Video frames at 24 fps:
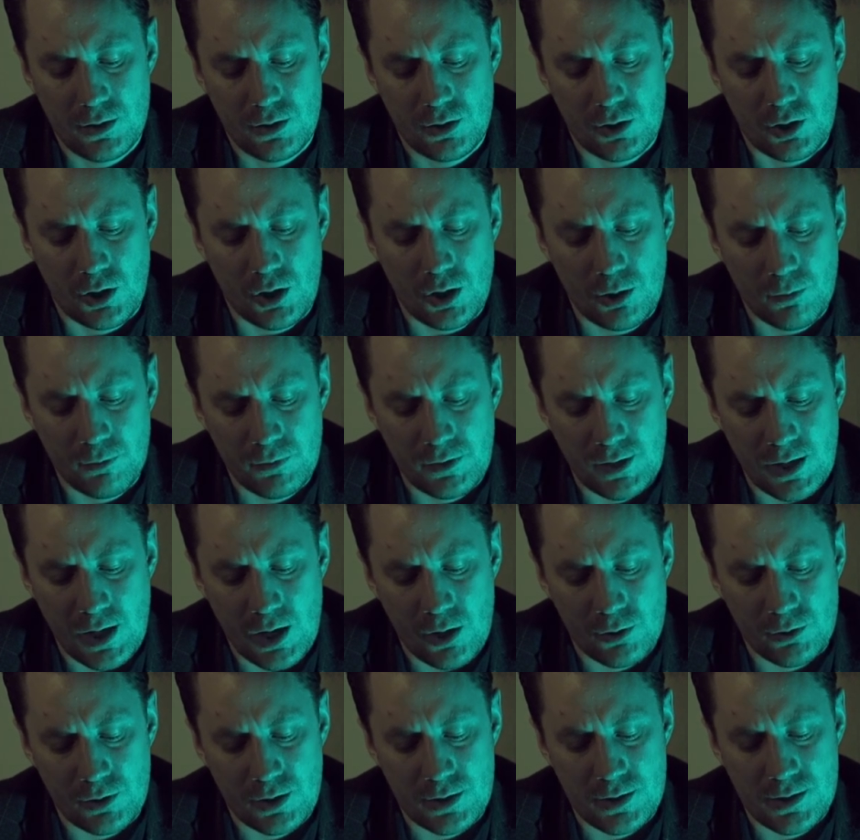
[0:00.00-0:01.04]
"Calm
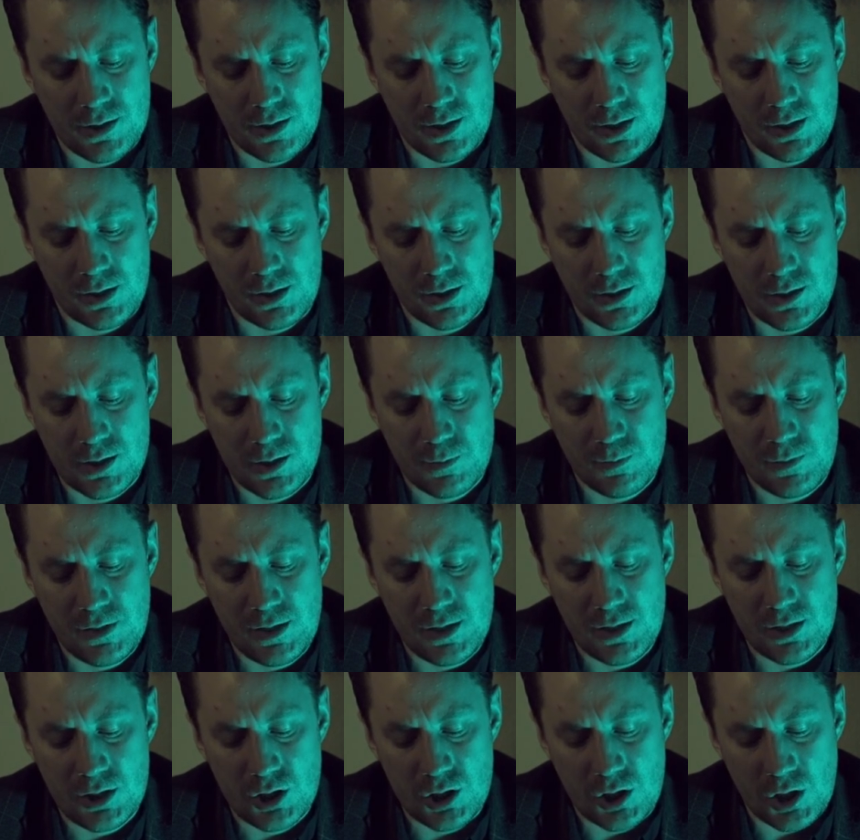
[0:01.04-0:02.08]
down," I said.
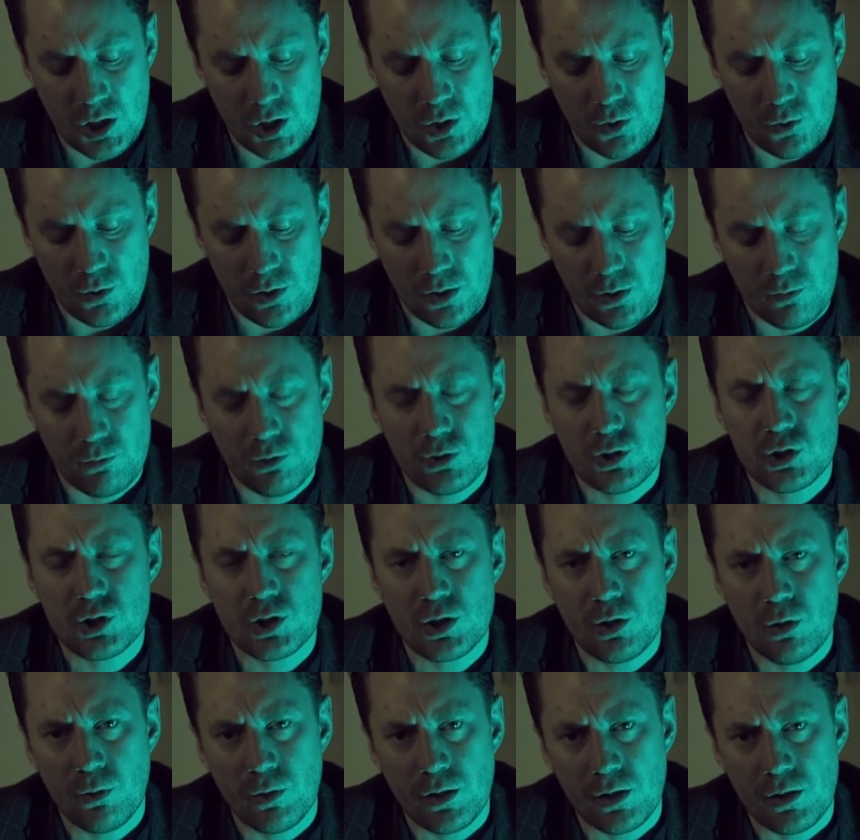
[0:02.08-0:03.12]
"Speak slower. What's
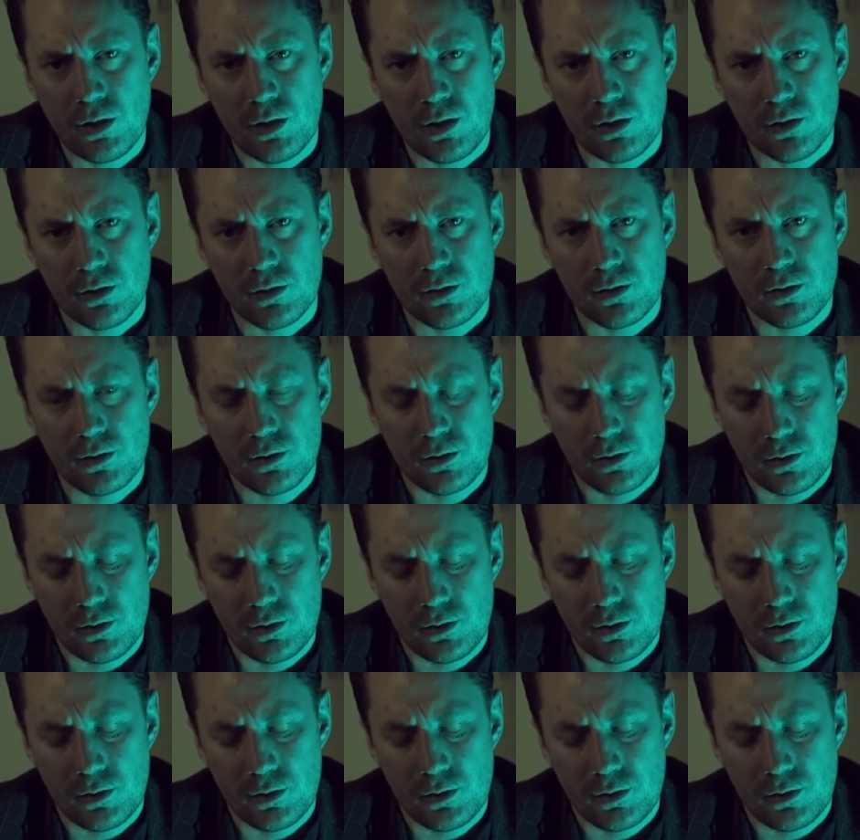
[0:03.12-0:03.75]
going on?"